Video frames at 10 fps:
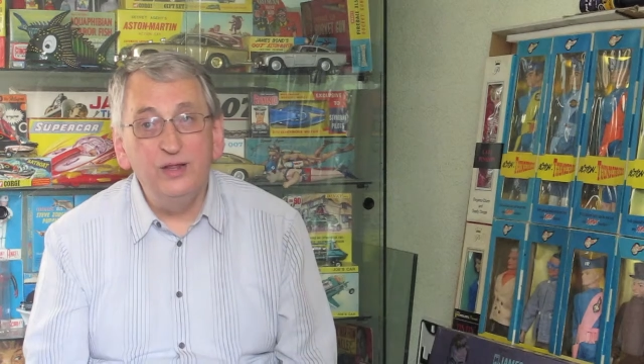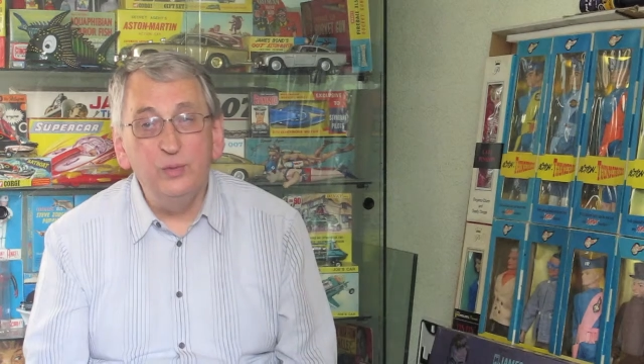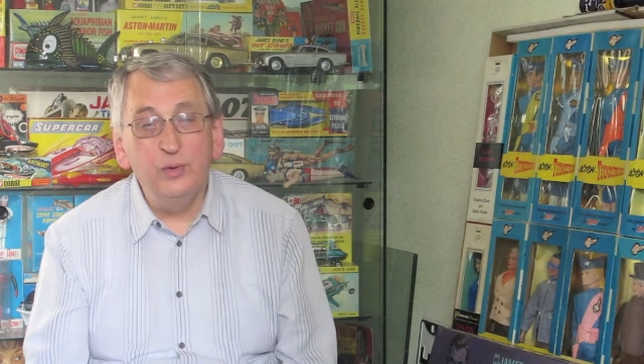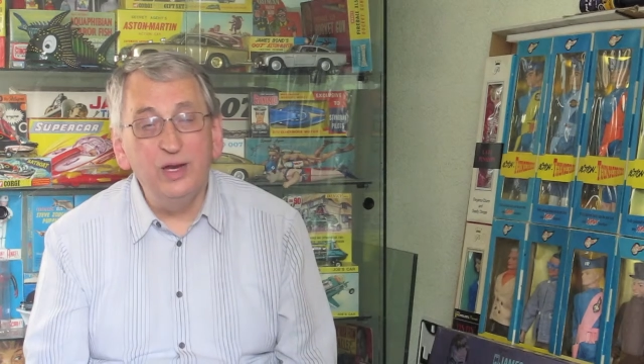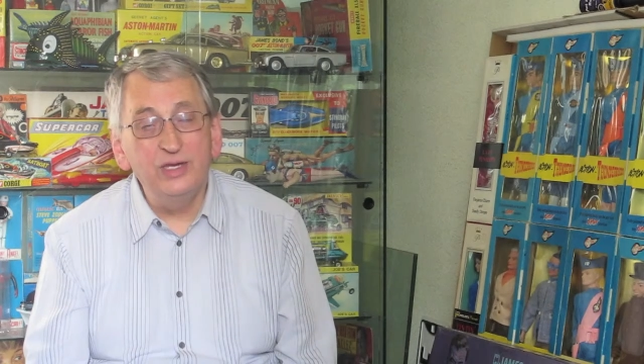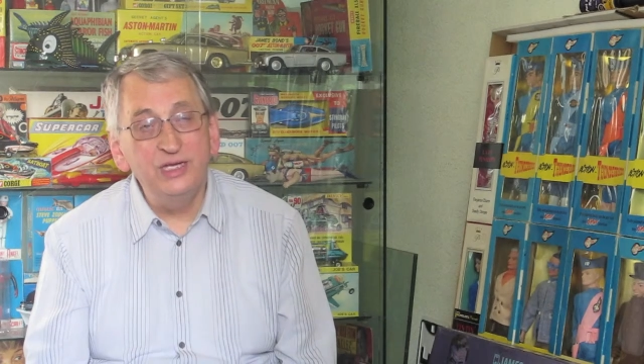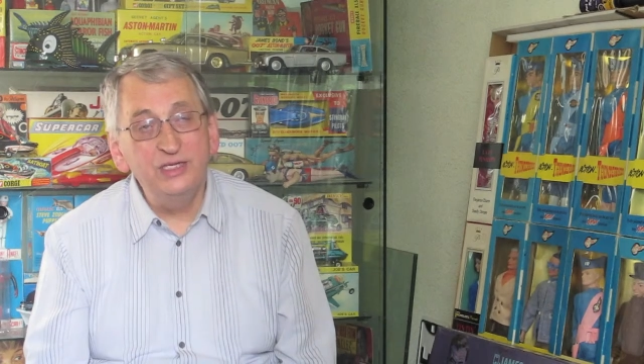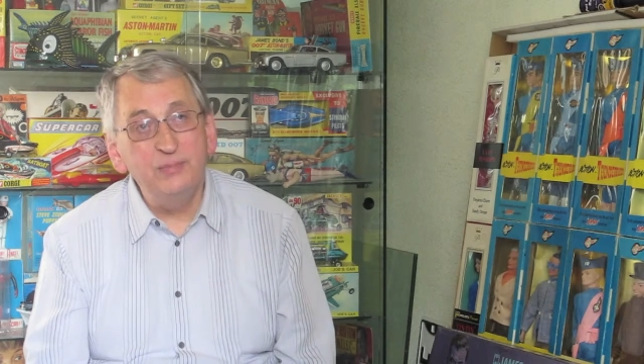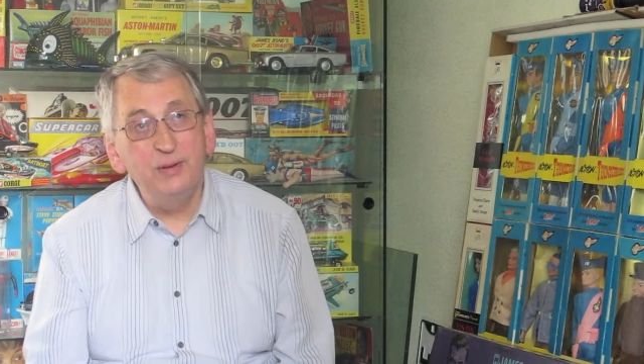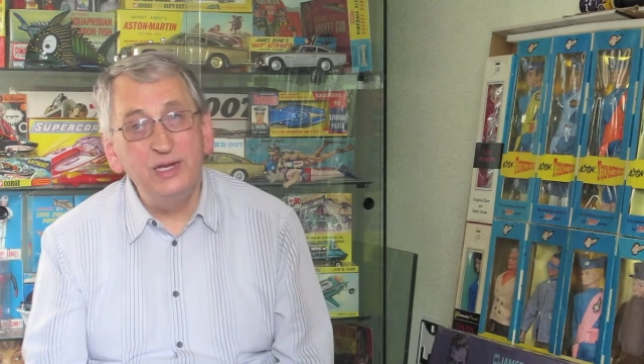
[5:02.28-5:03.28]
they were
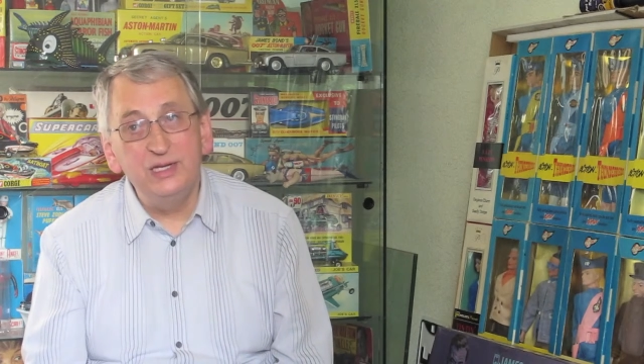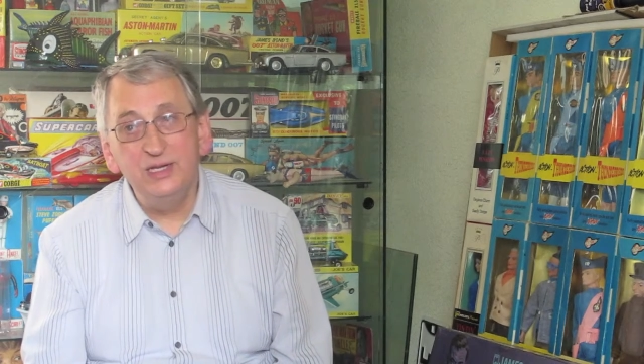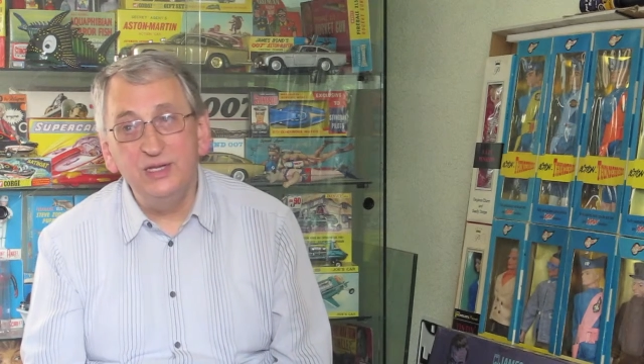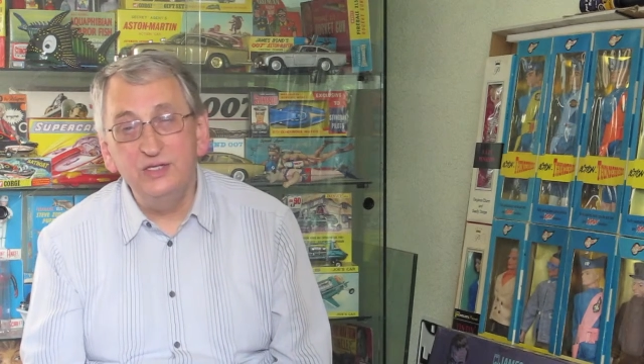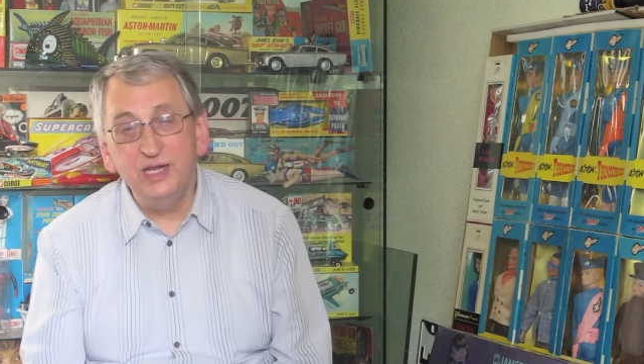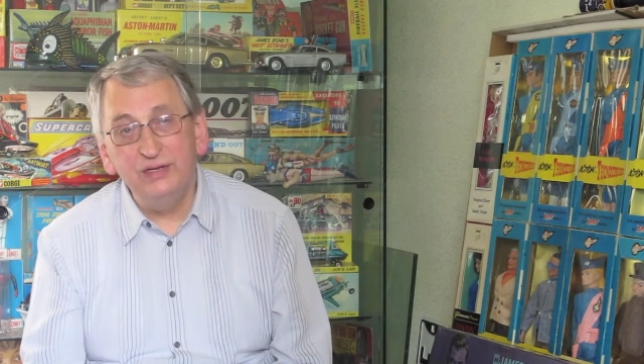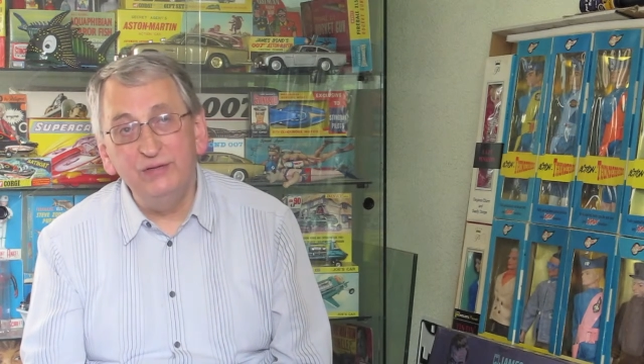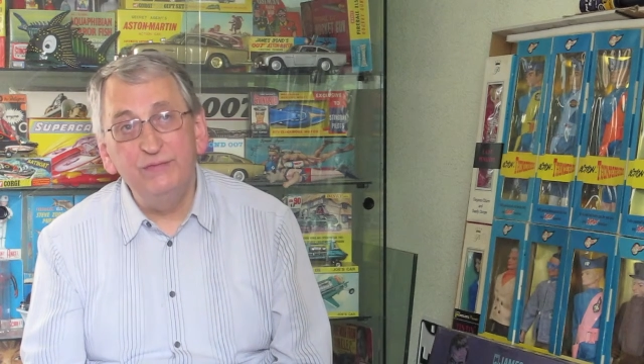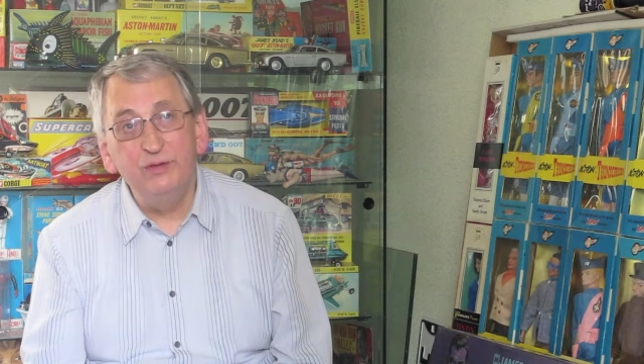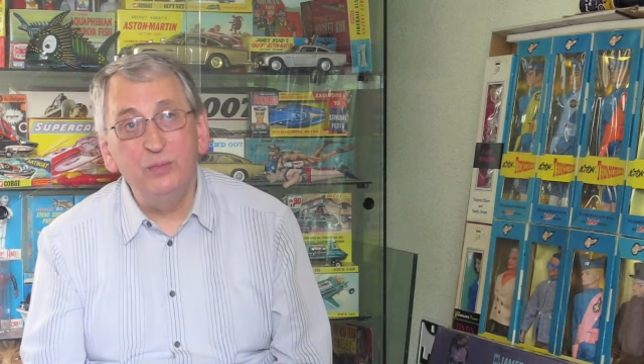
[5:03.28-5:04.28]
anticipating the
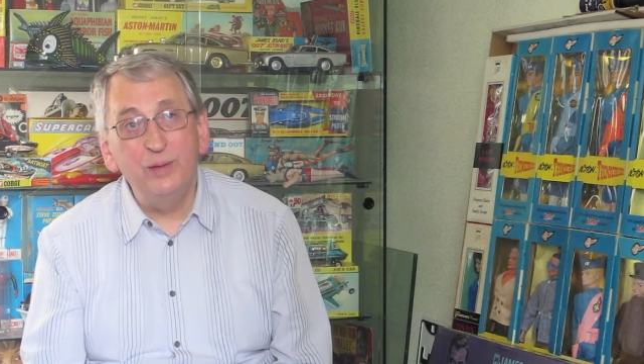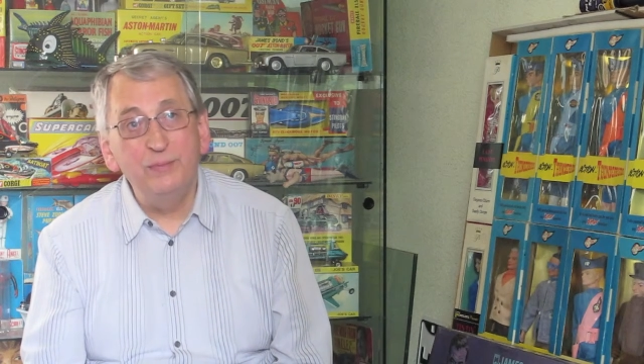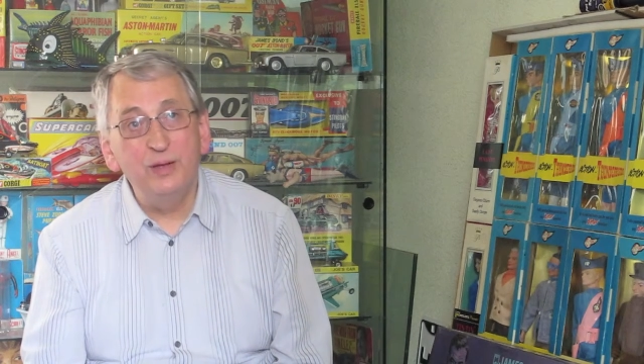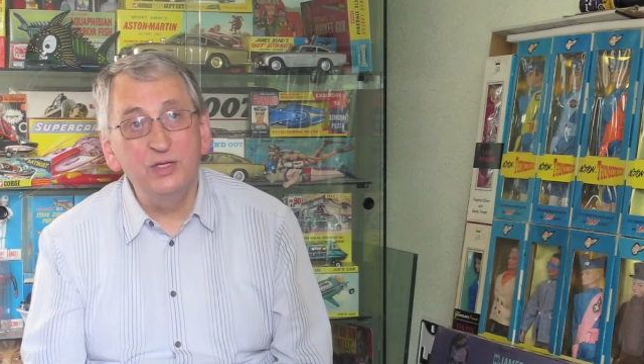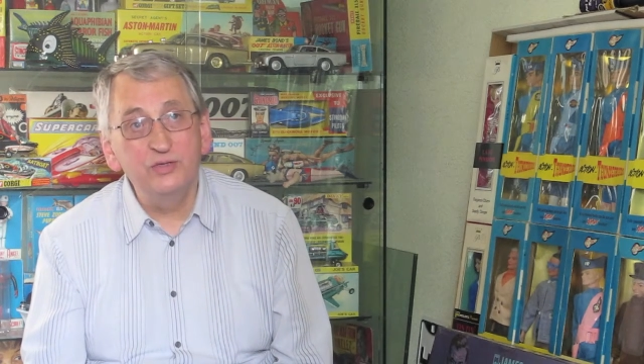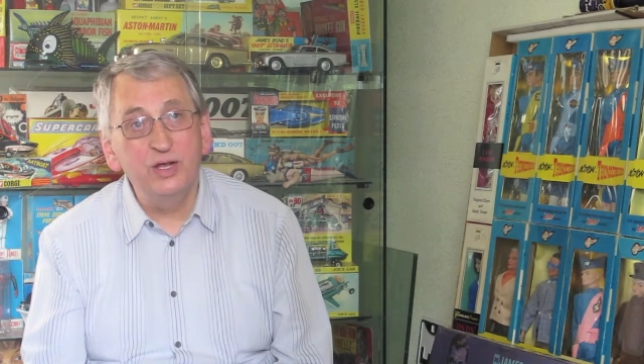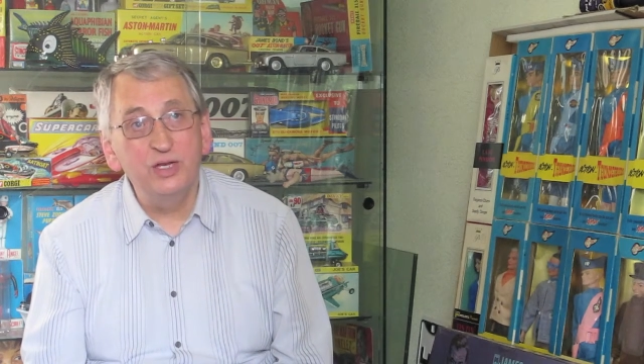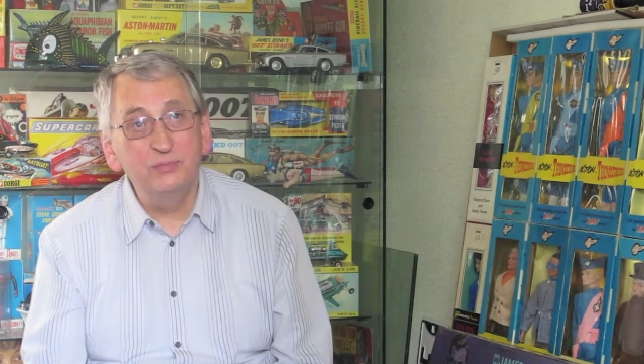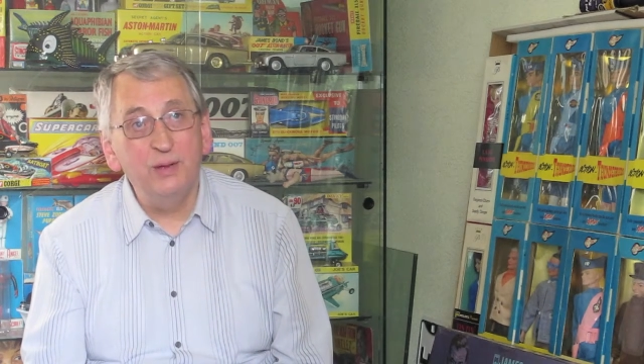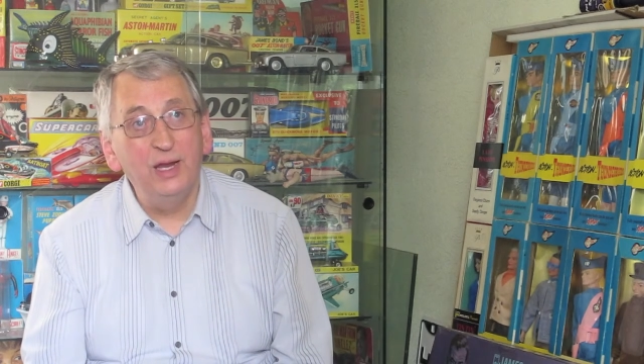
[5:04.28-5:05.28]
second film, Empire
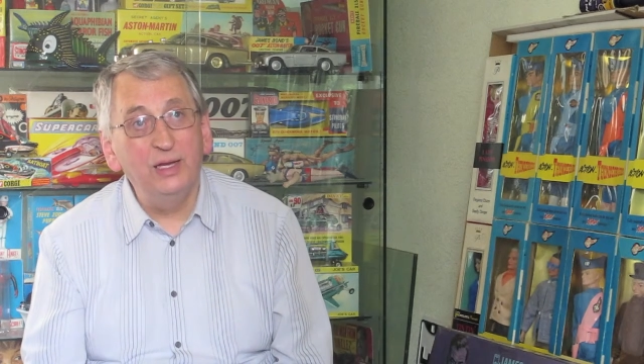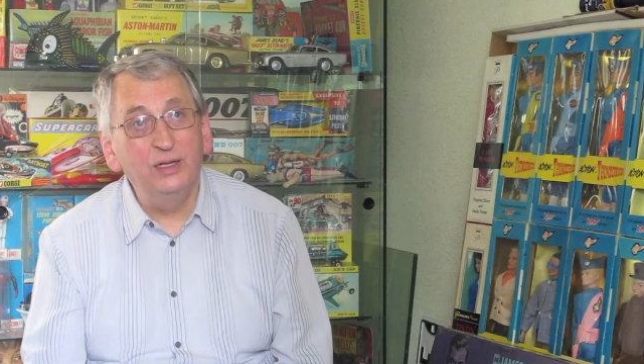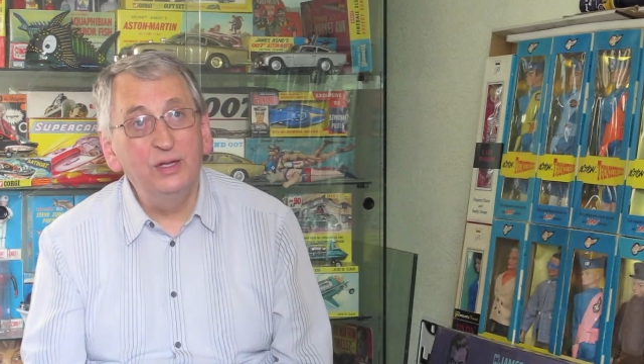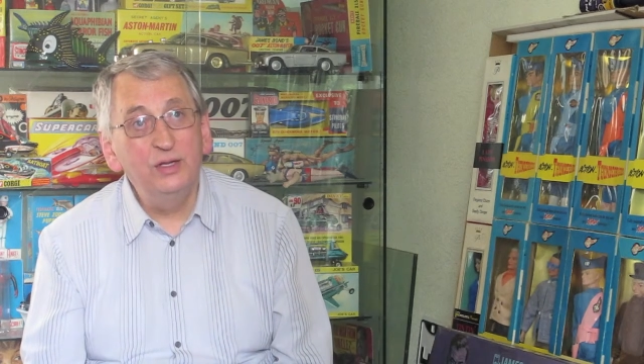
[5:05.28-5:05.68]
Strikes Back,